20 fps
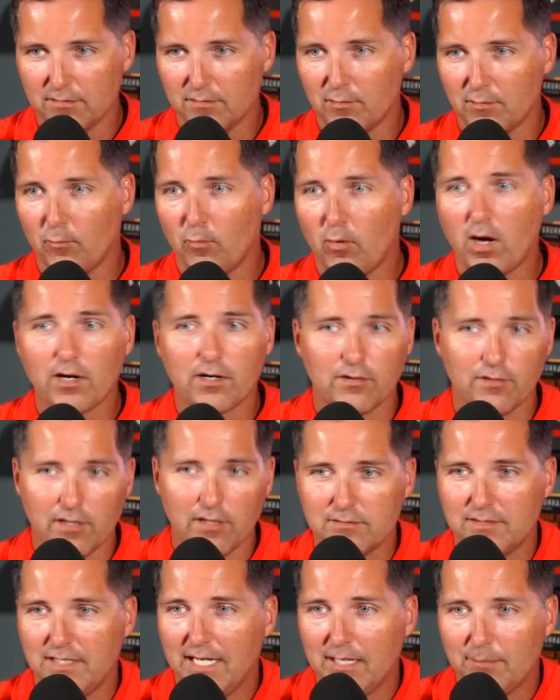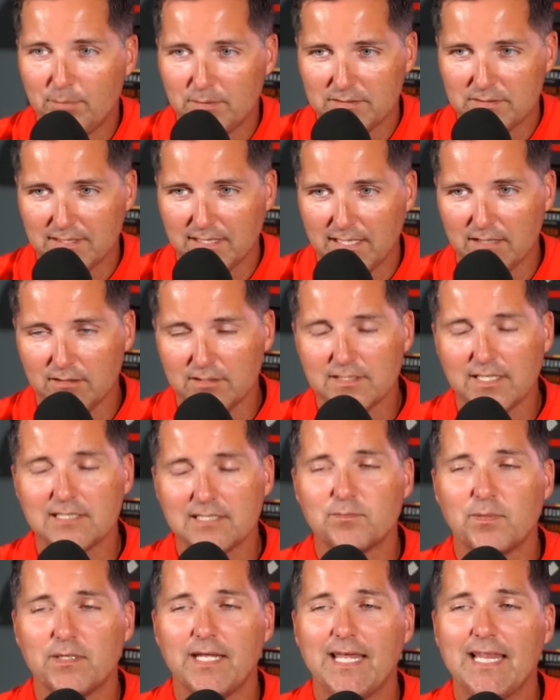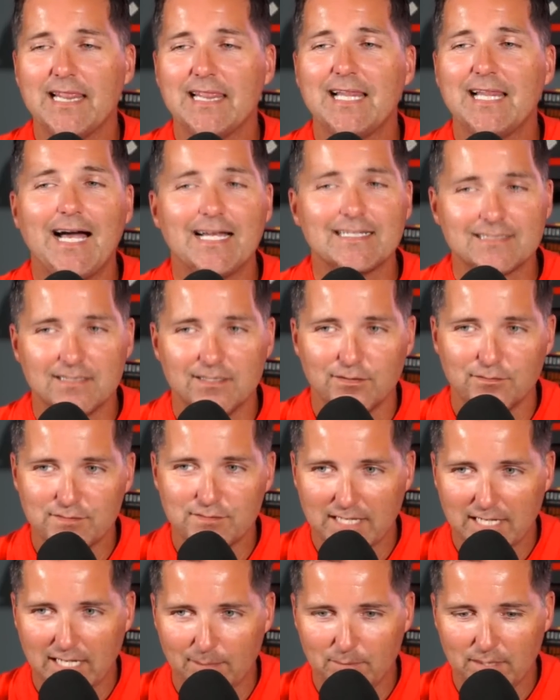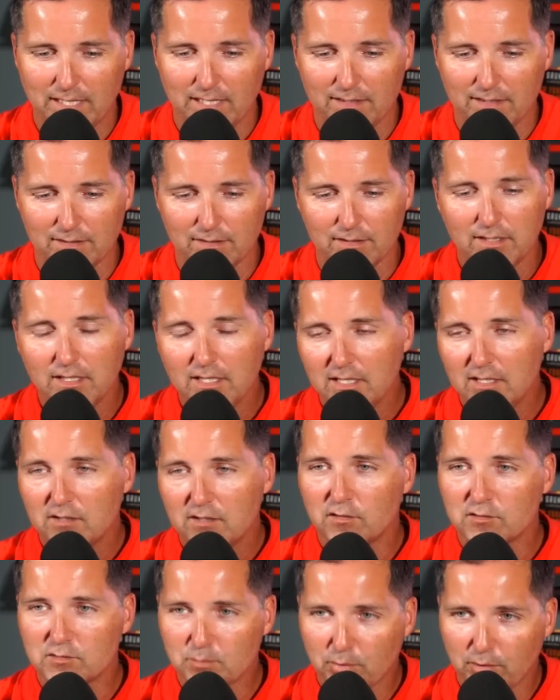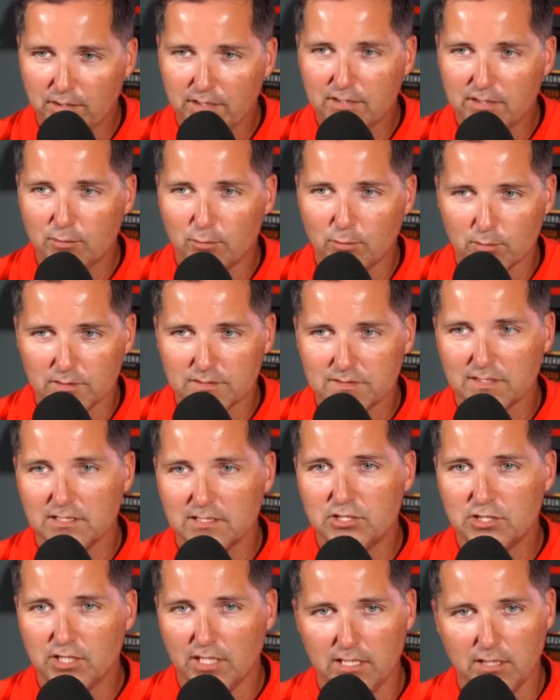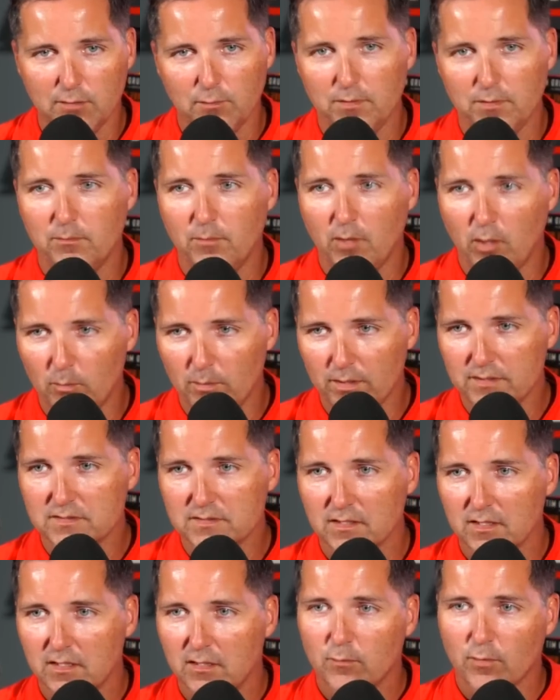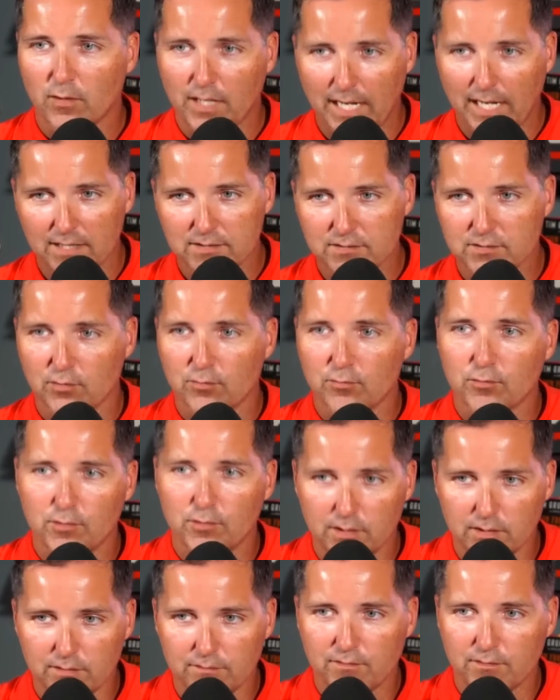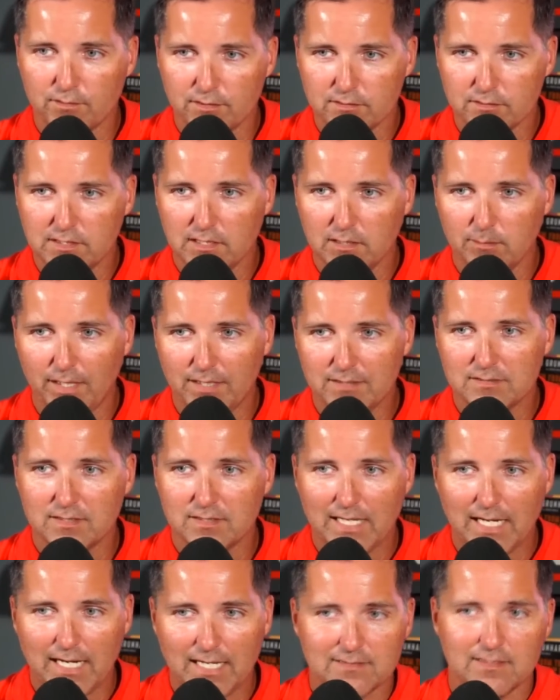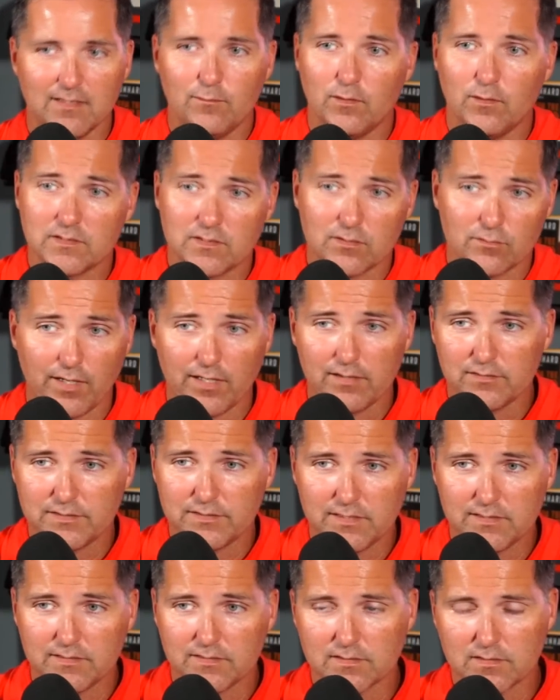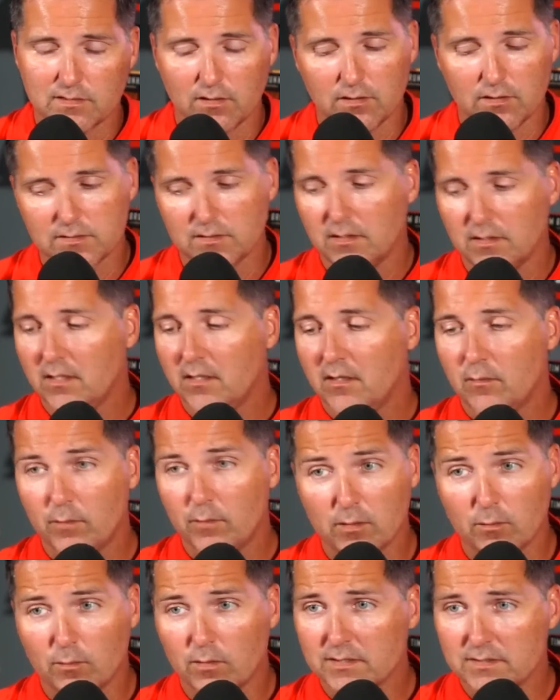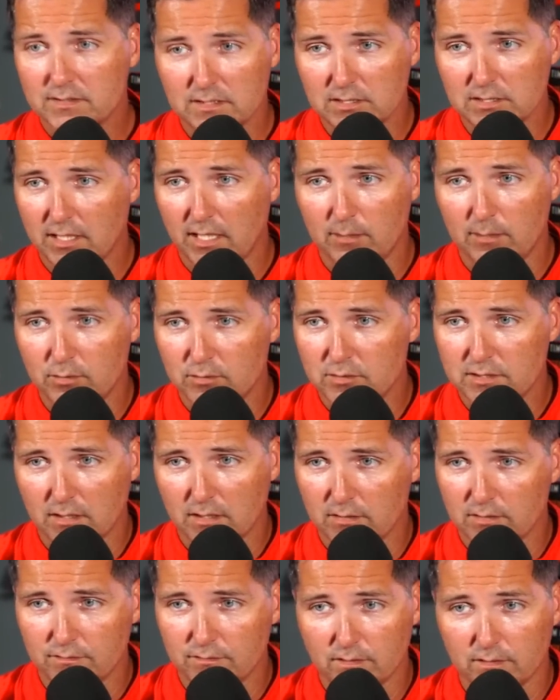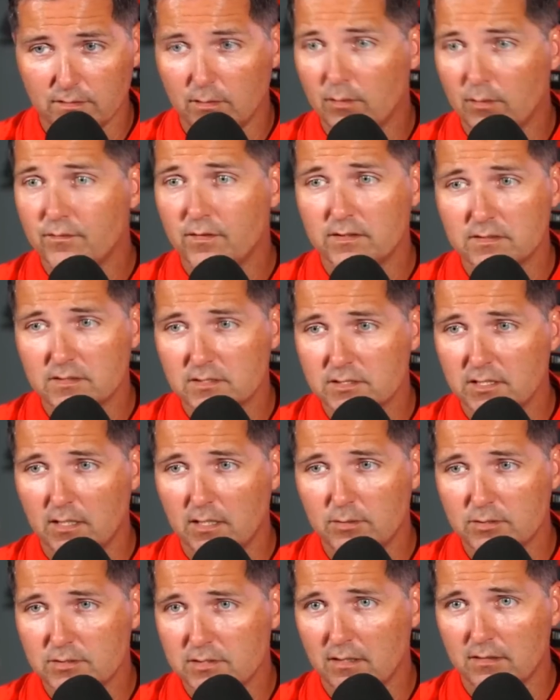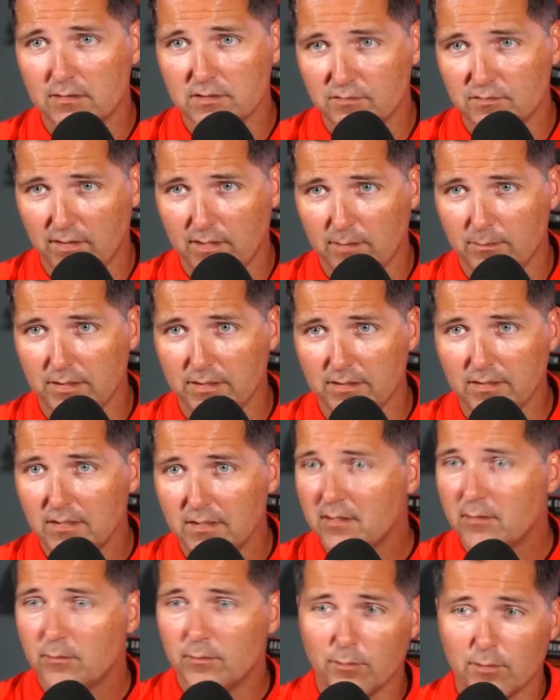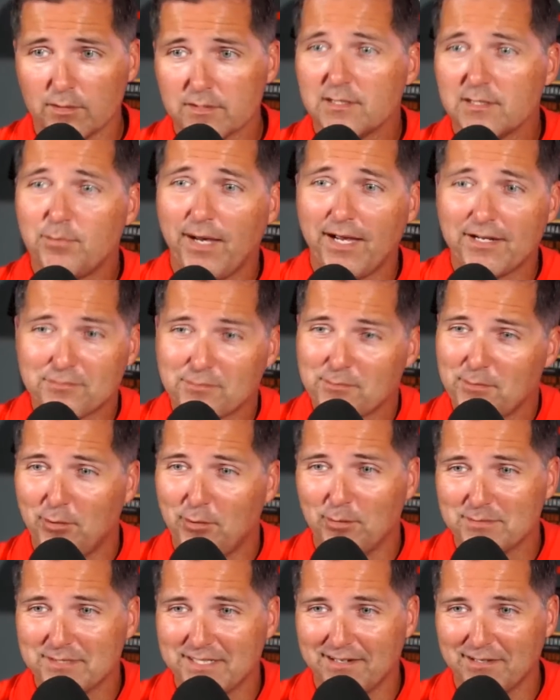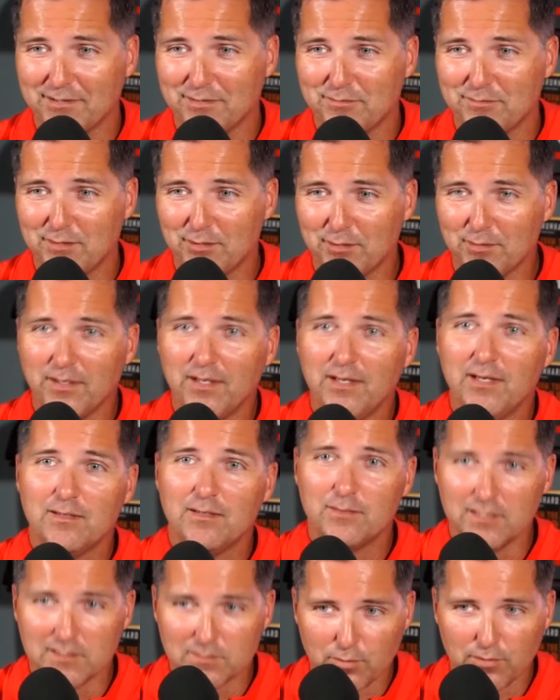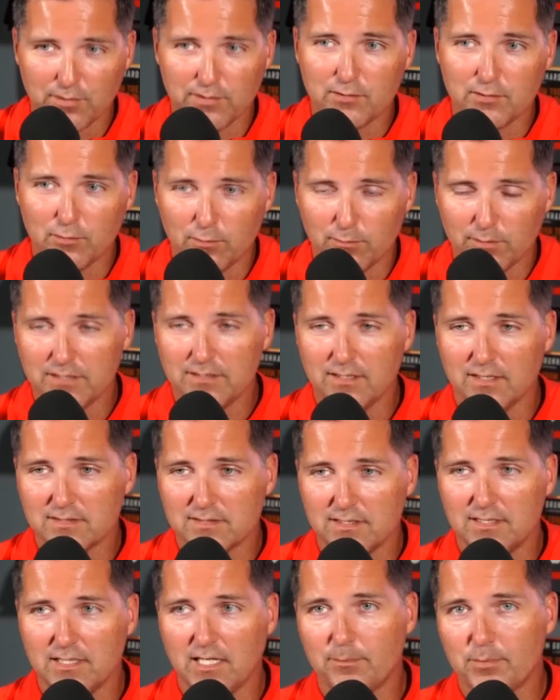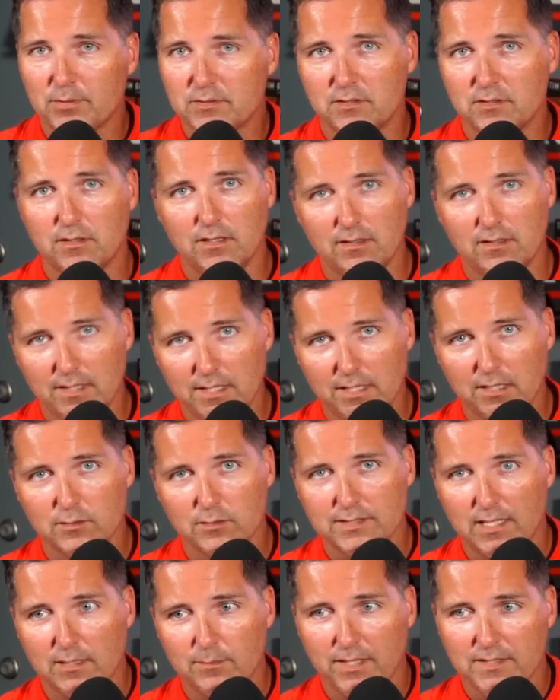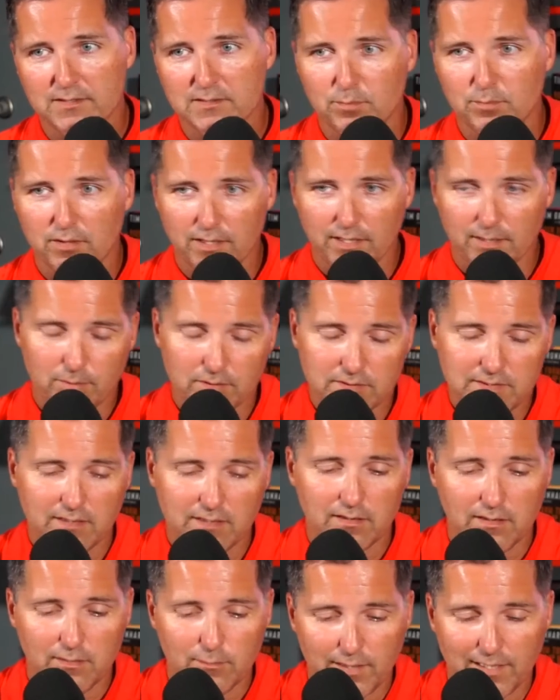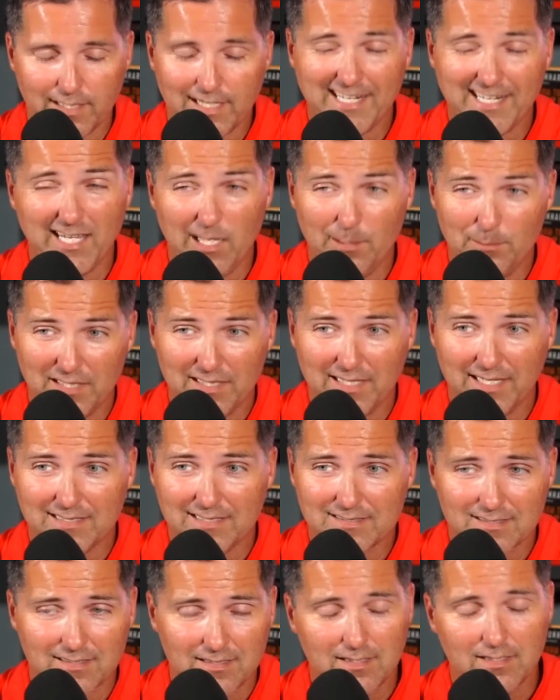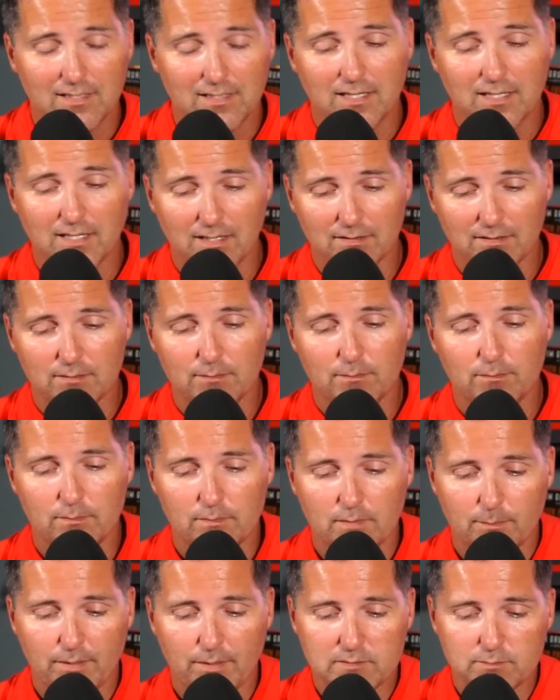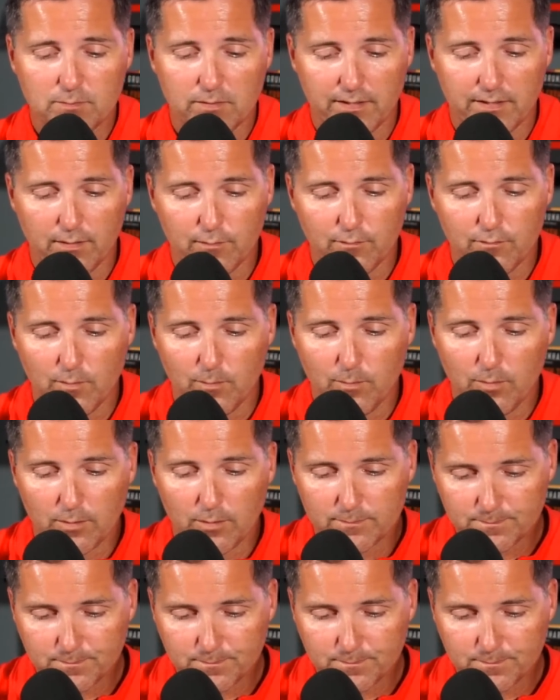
They're walking around campus together. You guys spend a lot of time together. So it's pretty cool to see genuine moments where guys are rooting for their teammates and the guys that once the regular season starts, we don't want to see Shane Buechele on the field. No offense to Shane Buechele and his family. We want to see Patrick Mahomes out on the field, but it's pretty cool when he does get the opportunity that he goes out and makes a play, particularly when it kind of emulates uh, the, the, best player in football.